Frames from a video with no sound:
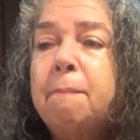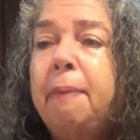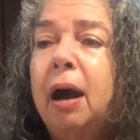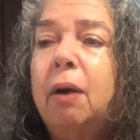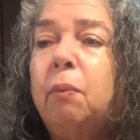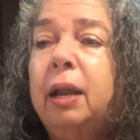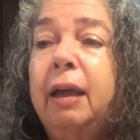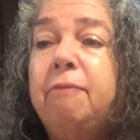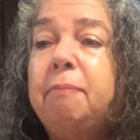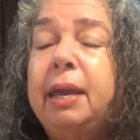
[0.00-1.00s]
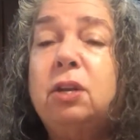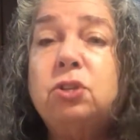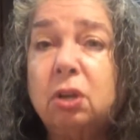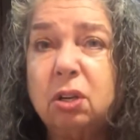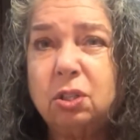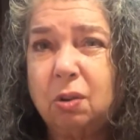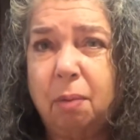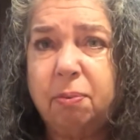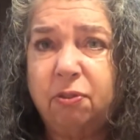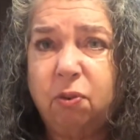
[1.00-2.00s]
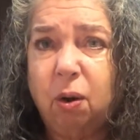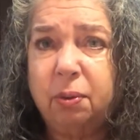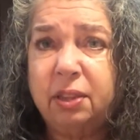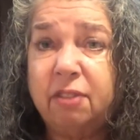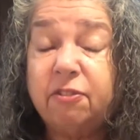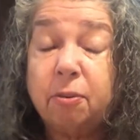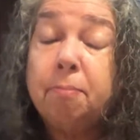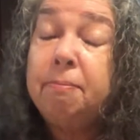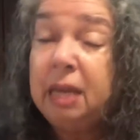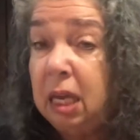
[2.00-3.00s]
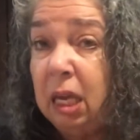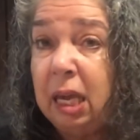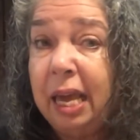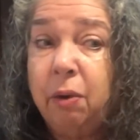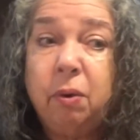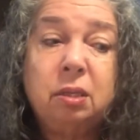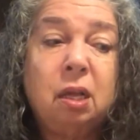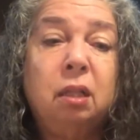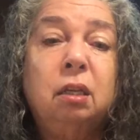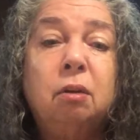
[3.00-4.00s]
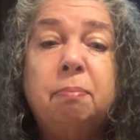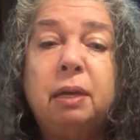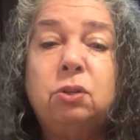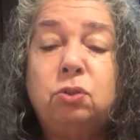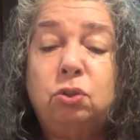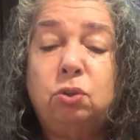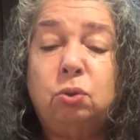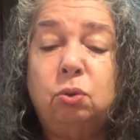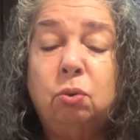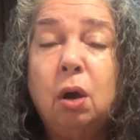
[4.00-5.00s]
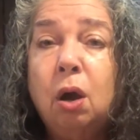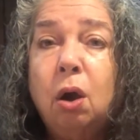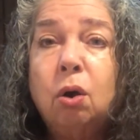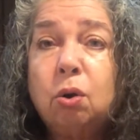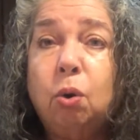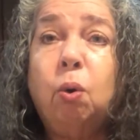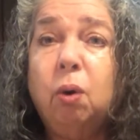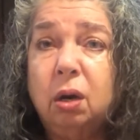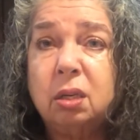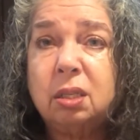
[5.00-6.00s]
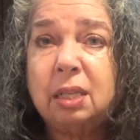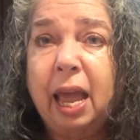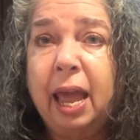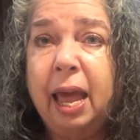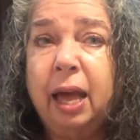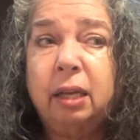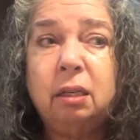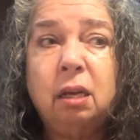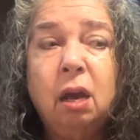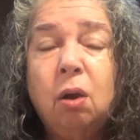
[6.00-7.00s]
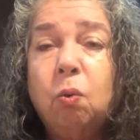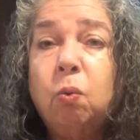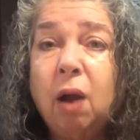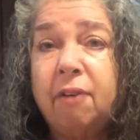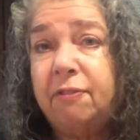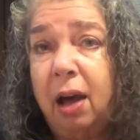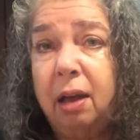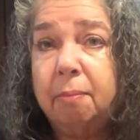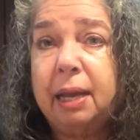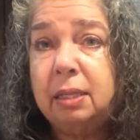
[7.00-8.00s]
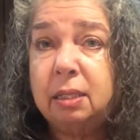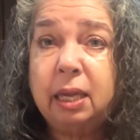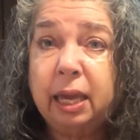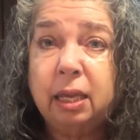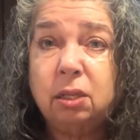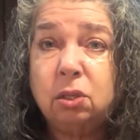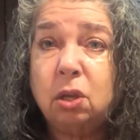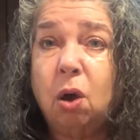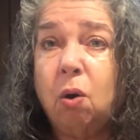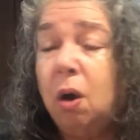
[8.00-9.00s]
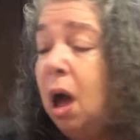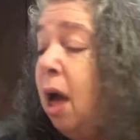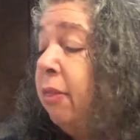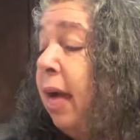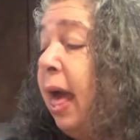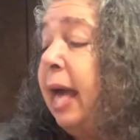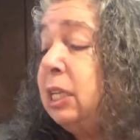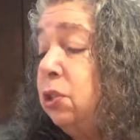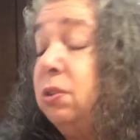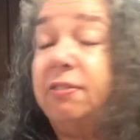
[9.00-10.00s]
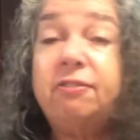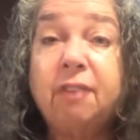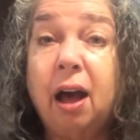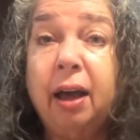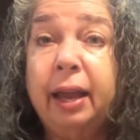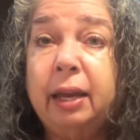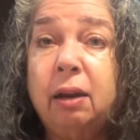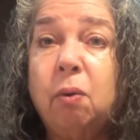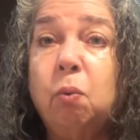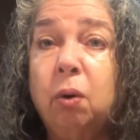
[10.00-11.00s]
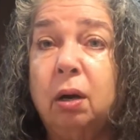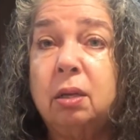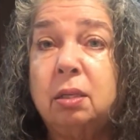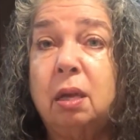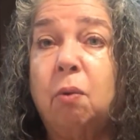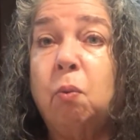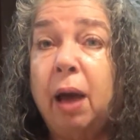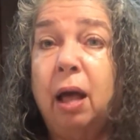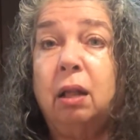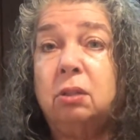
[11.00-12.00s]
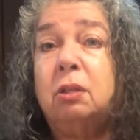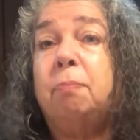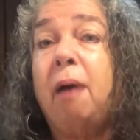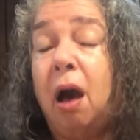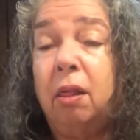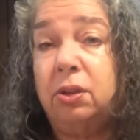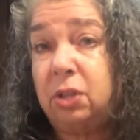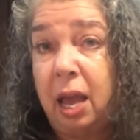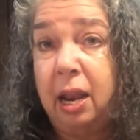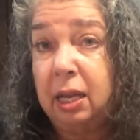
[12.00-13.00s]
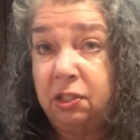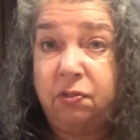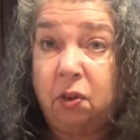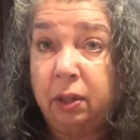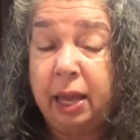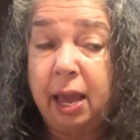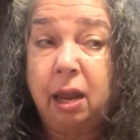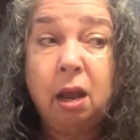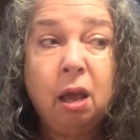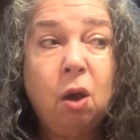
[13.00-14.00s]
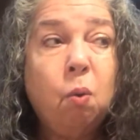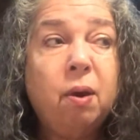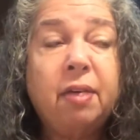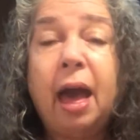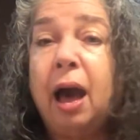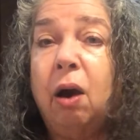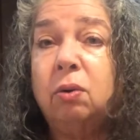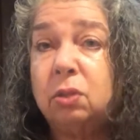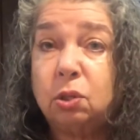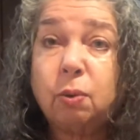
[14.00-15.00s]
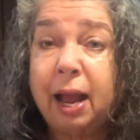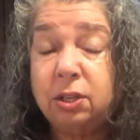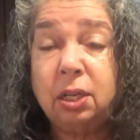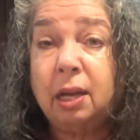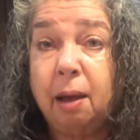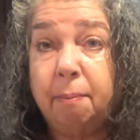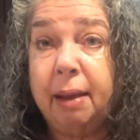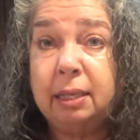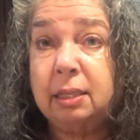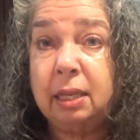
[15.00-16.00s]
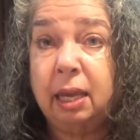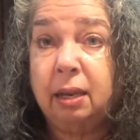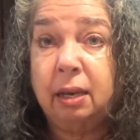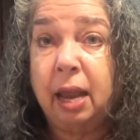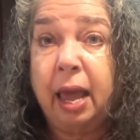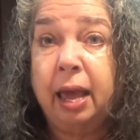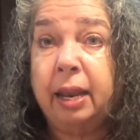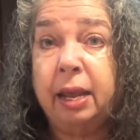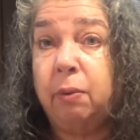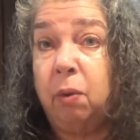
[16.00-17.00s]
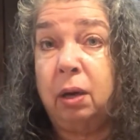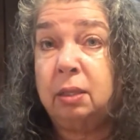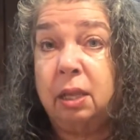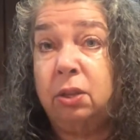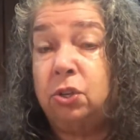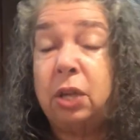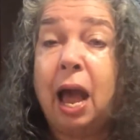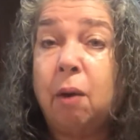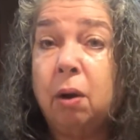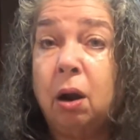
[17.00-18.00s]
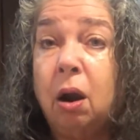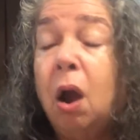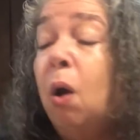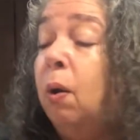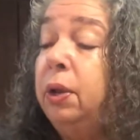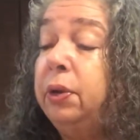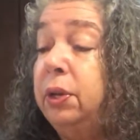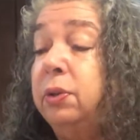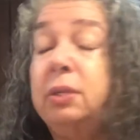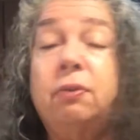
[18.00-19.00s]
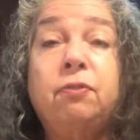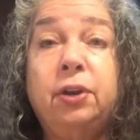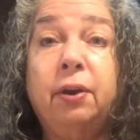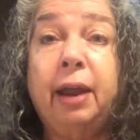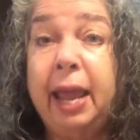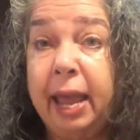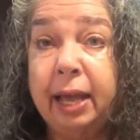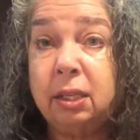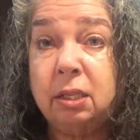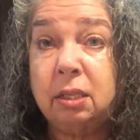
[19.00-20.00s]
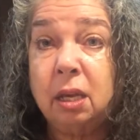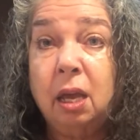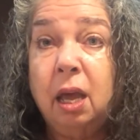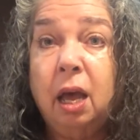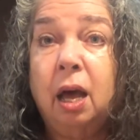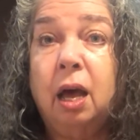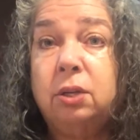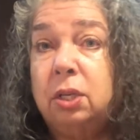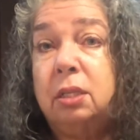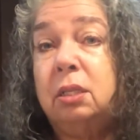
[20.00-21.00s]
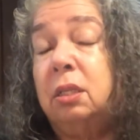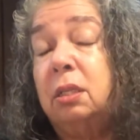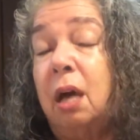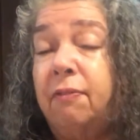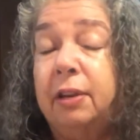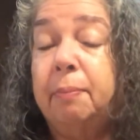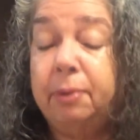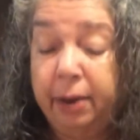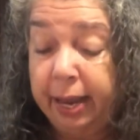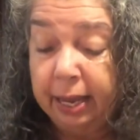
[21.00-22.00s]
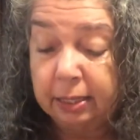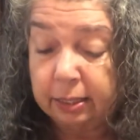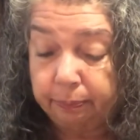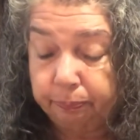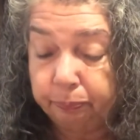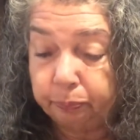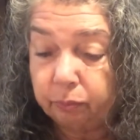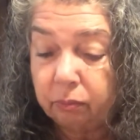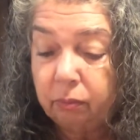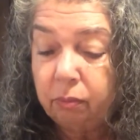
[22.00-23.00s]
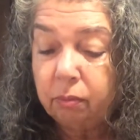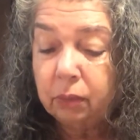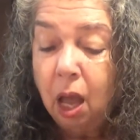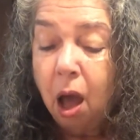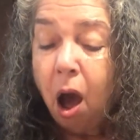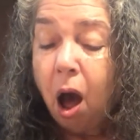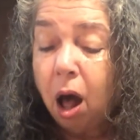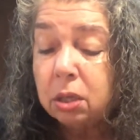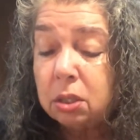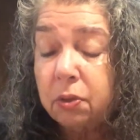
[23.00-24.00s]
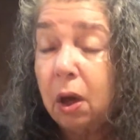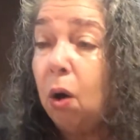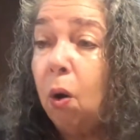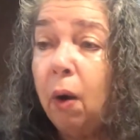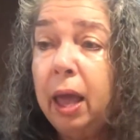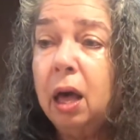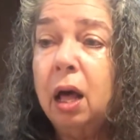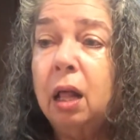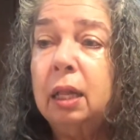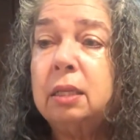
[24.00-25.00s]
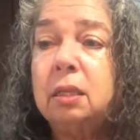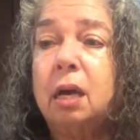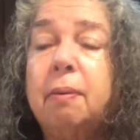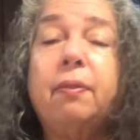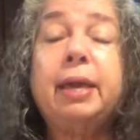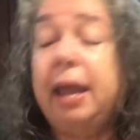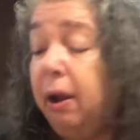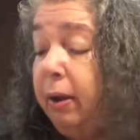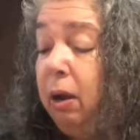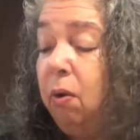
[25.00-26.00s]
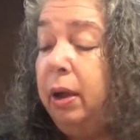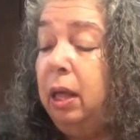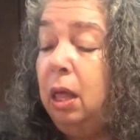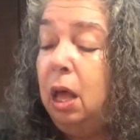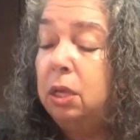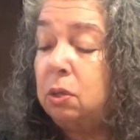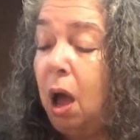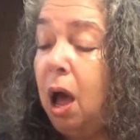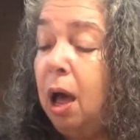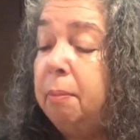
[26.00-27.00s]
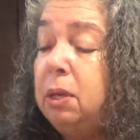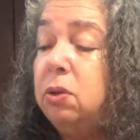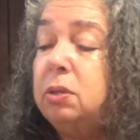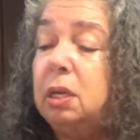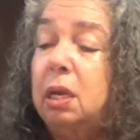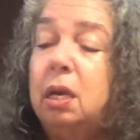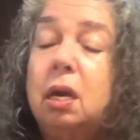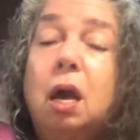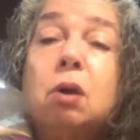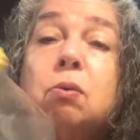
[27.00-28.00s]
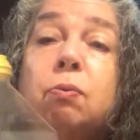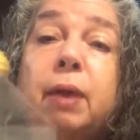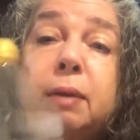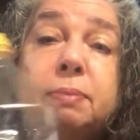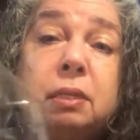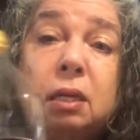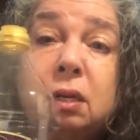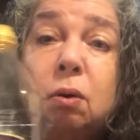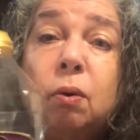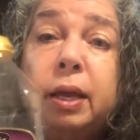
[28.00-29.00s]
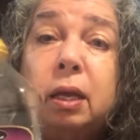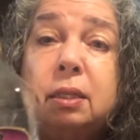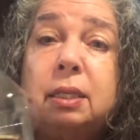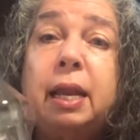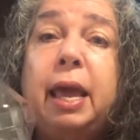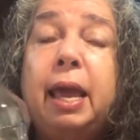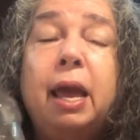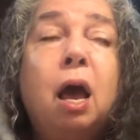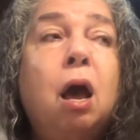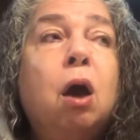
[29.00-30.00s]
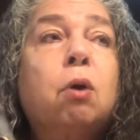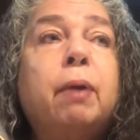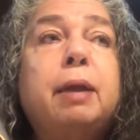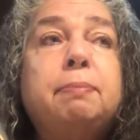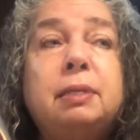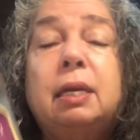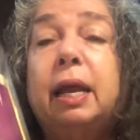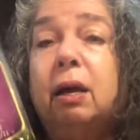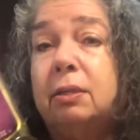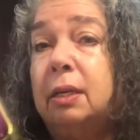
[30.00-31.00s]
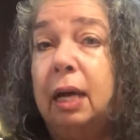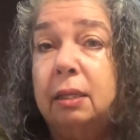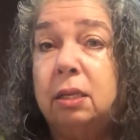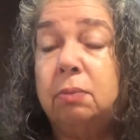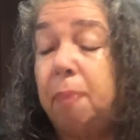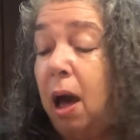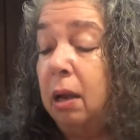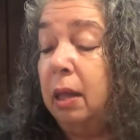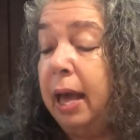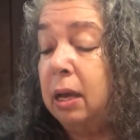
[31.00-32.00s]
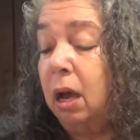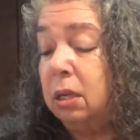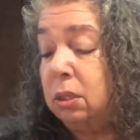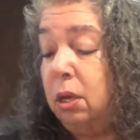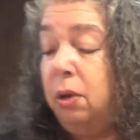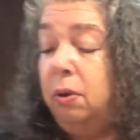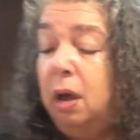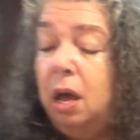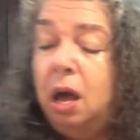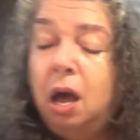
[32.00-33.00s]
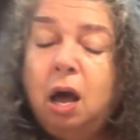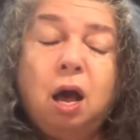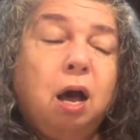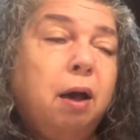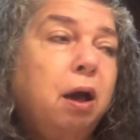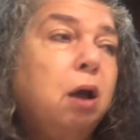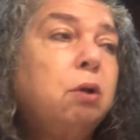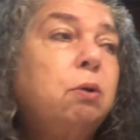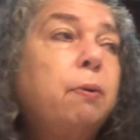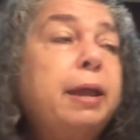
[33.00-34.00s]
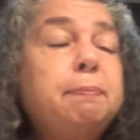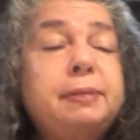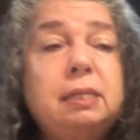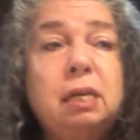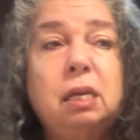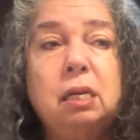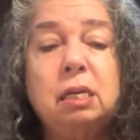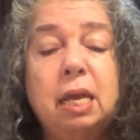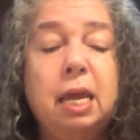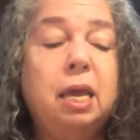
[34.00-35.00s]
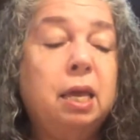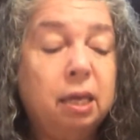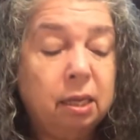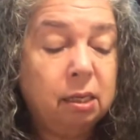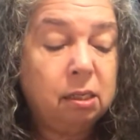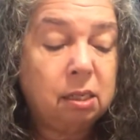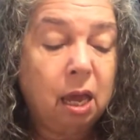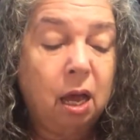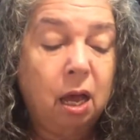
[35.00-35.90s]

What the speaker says: But when I've made sugar scrub before with it, for me, it was a little bit too coarse and rough on my skin. So the extra fine works well to polish and exfoliate without scratching up my skin. And it works in the shower, or you can use it for your hands, just to soften up your hands. Also, the oil, let's about the carrier oil. So I'm using grapeseed oil today. Grapeseed, I also got this bottle at Costco. Grapeseed is